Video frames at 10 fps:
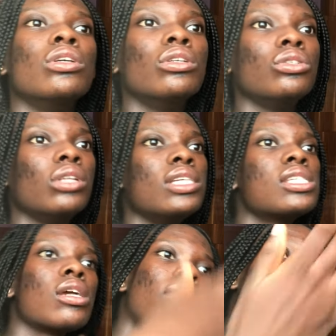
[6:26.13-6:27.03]
so then
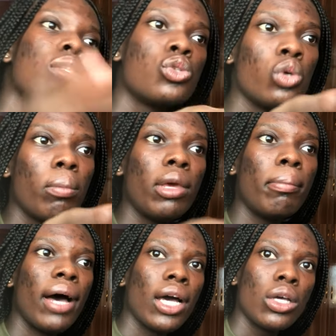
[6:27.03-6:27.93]
Sarah took me
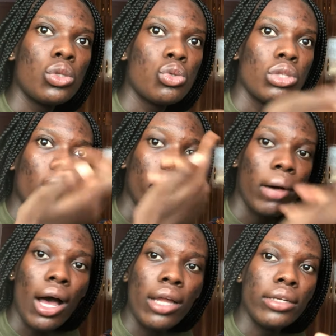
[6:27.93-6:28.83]
back to the
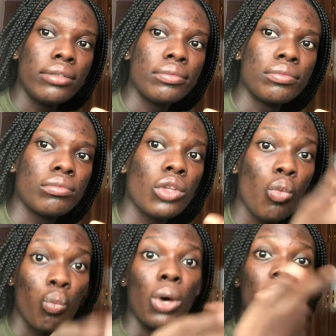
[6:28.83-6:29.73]
barn
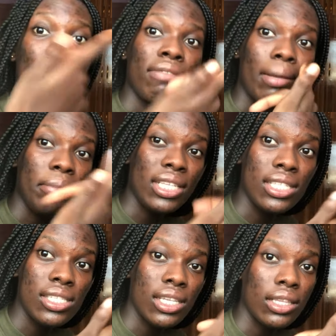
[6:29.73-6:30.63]
where we have our
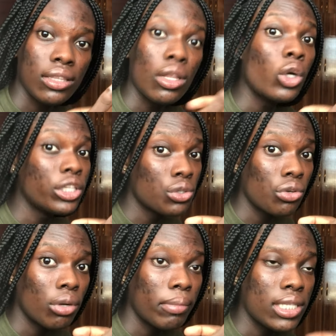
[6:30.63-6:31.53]
meetings and the
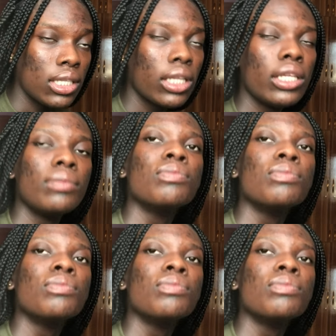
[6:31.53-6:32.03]
auditorium, basically.